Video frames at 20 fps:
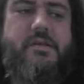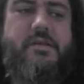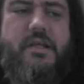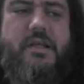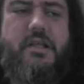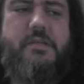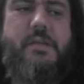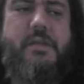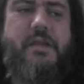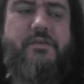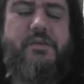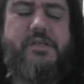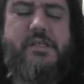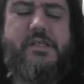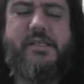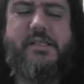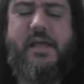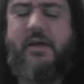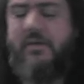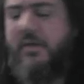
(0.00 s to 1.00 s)
little
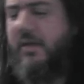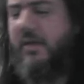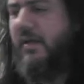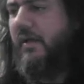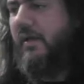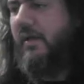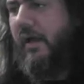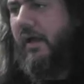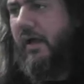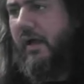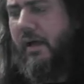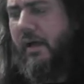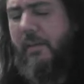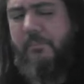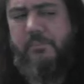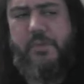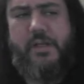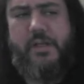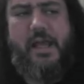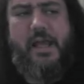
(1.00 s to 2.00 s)
difference in sound.
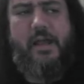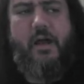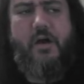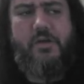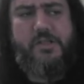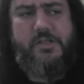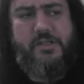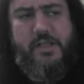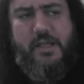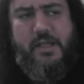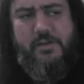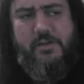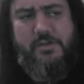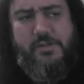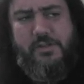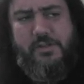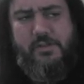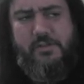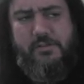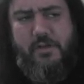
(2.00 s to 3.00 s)
But yeah, also get
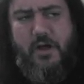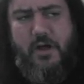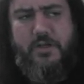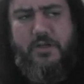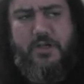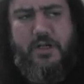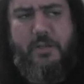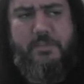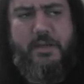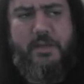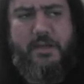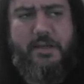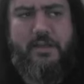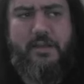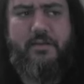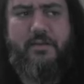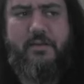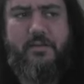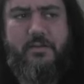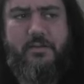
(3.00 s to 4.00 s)
used to alternate
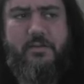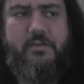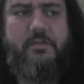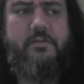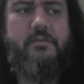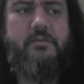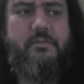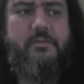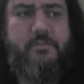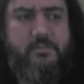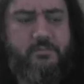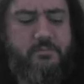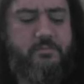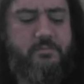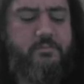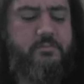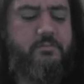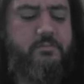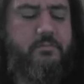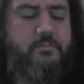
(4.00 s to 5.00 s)
picking.
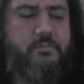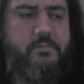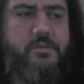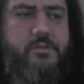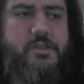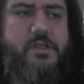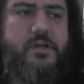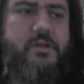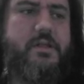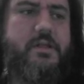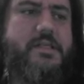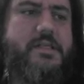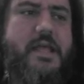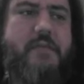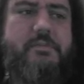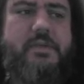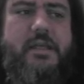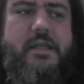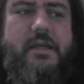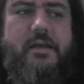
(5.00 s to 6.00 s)
So the
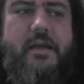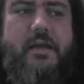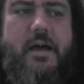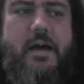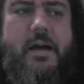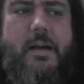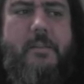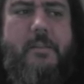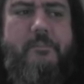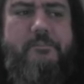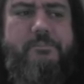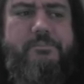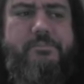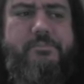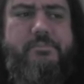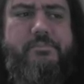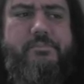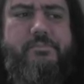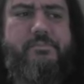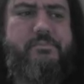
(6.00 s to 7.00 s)
same thing,
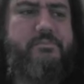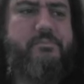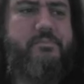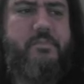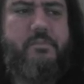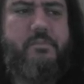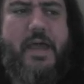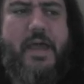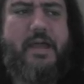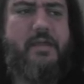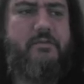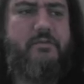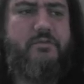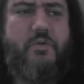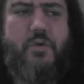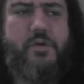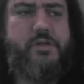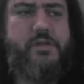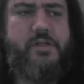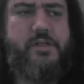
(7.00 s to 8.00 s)
back and
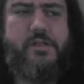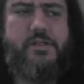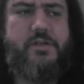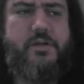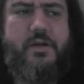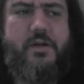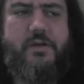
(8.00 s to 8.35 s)
forth to the